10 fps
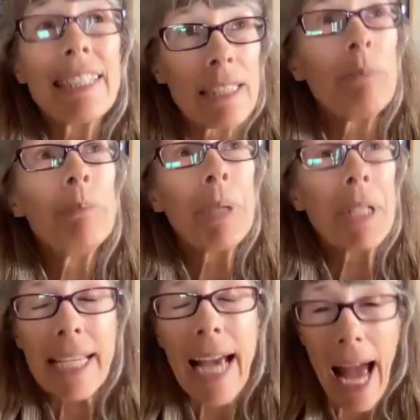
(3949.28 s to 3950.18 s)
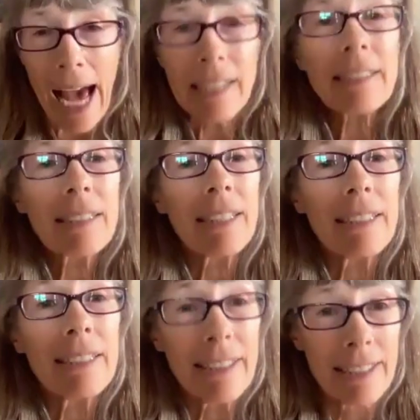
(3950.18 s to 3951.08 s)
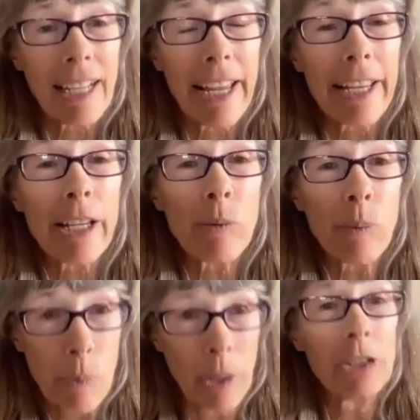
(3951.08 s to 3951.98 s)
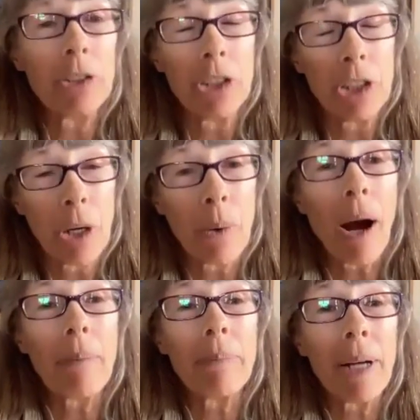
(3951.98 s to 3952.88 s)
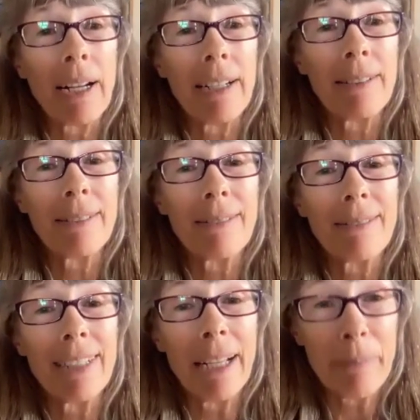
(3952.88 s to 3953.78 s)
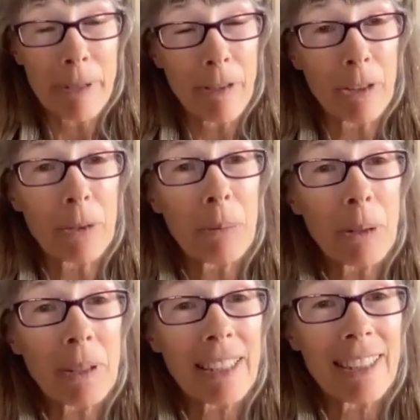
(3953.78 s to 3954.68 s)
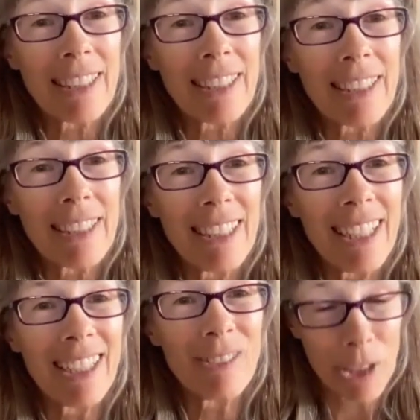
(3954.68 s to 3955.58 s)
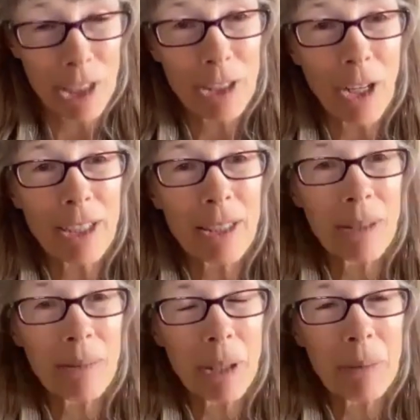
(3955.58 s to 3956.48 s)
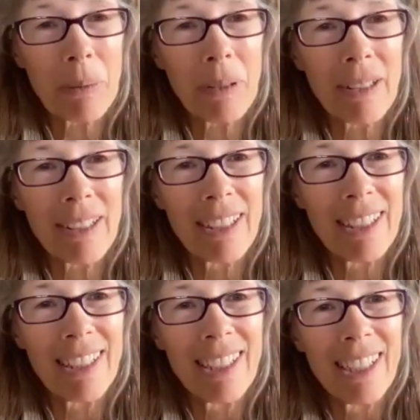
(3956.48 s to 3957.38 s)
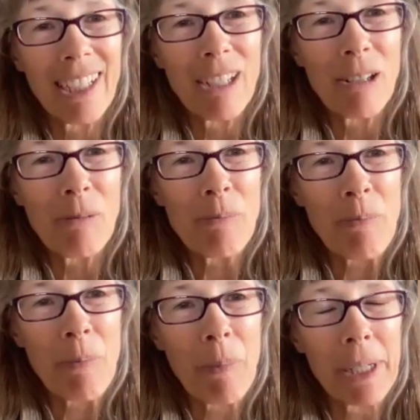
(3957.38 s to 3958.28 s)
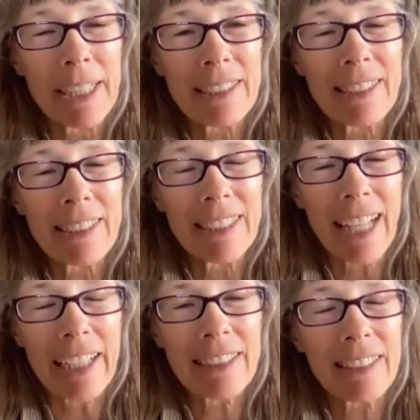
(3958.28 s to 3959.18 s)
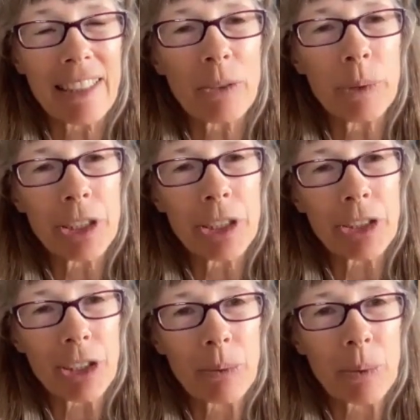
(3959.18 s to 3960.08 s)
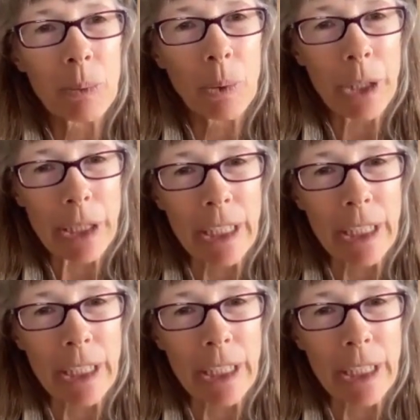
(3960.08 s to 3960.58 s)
a big ask to say, we want you to show up and be vulnerable and really talk to people. But it's an ask that's richly rewarded.